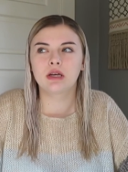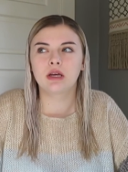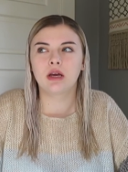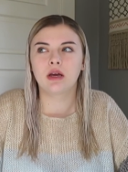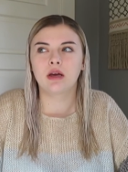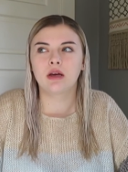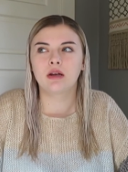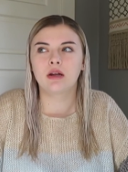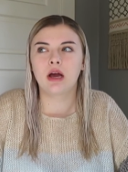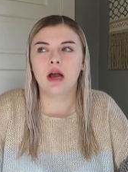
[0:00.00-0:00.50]

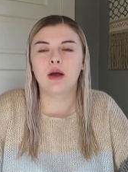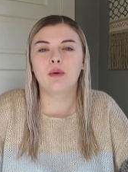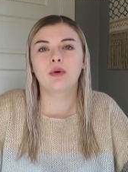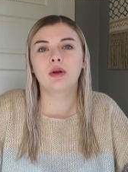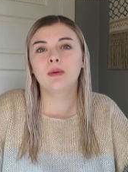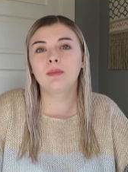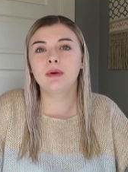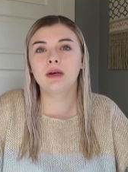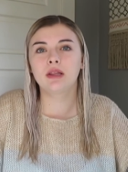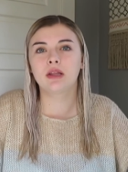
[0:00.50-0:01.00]
and I
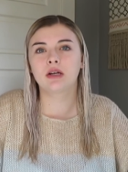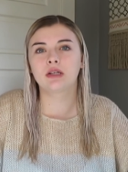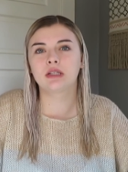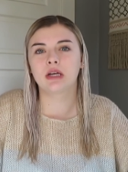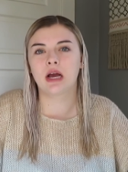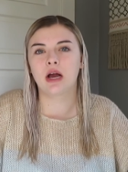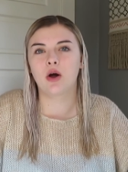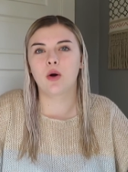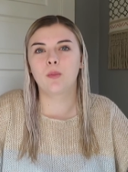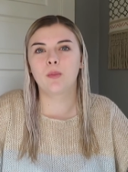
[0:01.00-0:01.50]
want to be there to
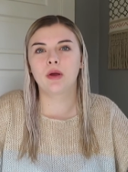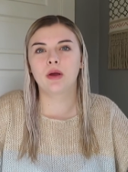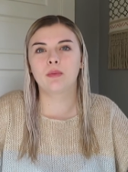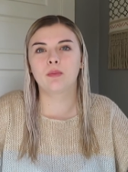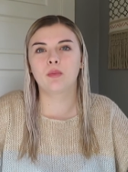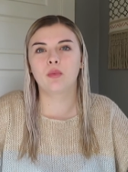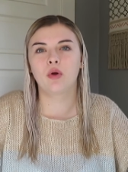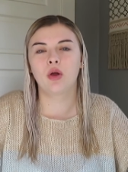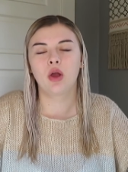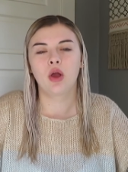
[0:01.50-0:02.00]
help
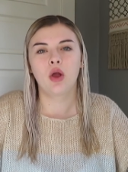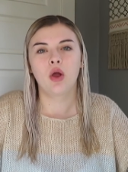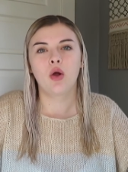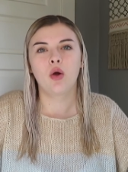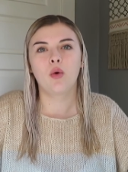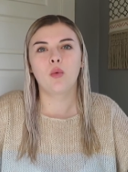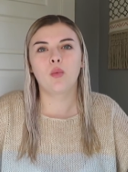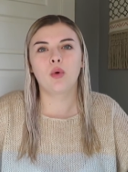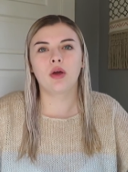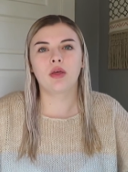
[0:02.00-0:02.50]
him
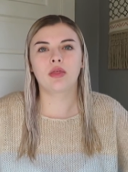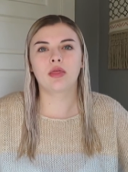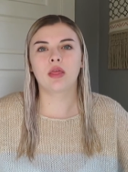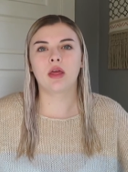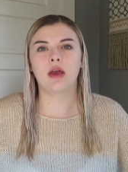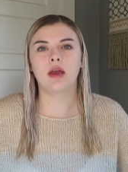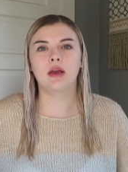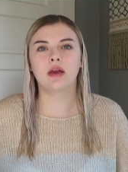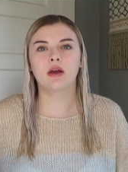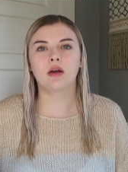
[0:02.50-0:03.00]
with,
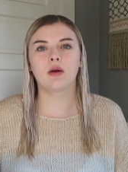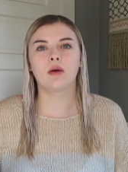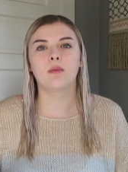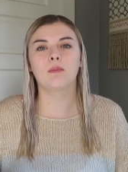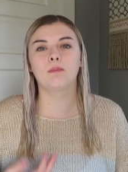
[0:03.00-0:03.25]
like,